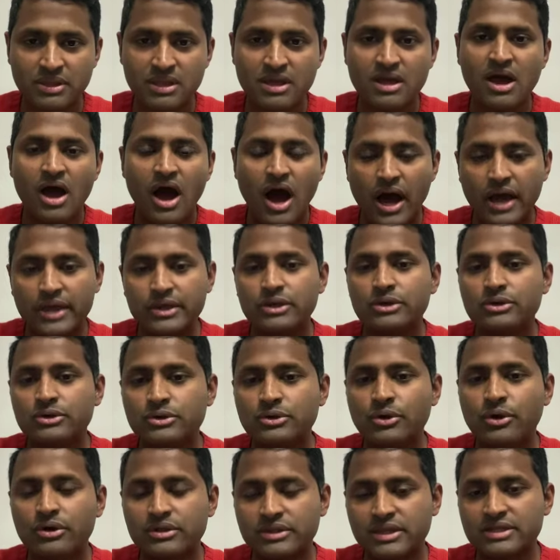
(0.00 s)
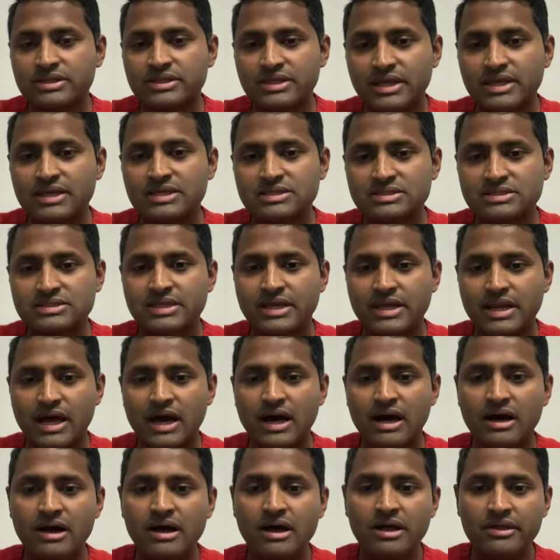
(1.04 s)
Are you doing the things that
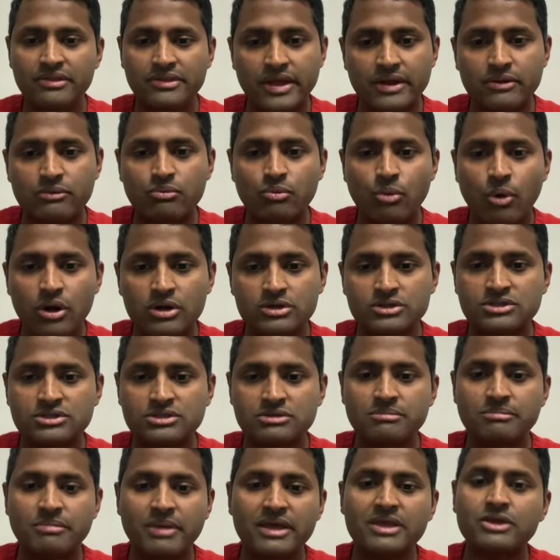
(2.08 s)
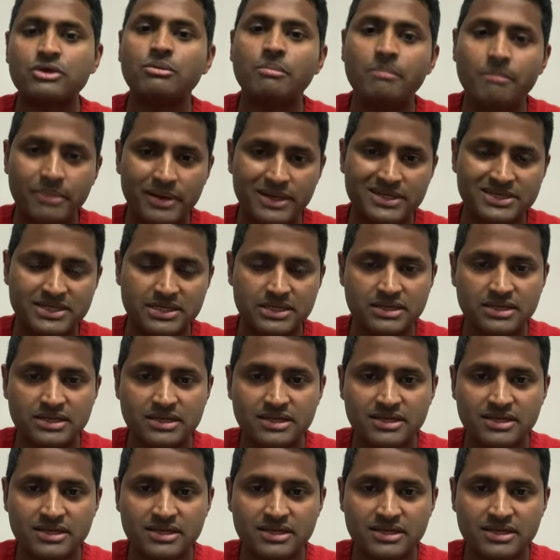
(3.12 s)
want to make you better?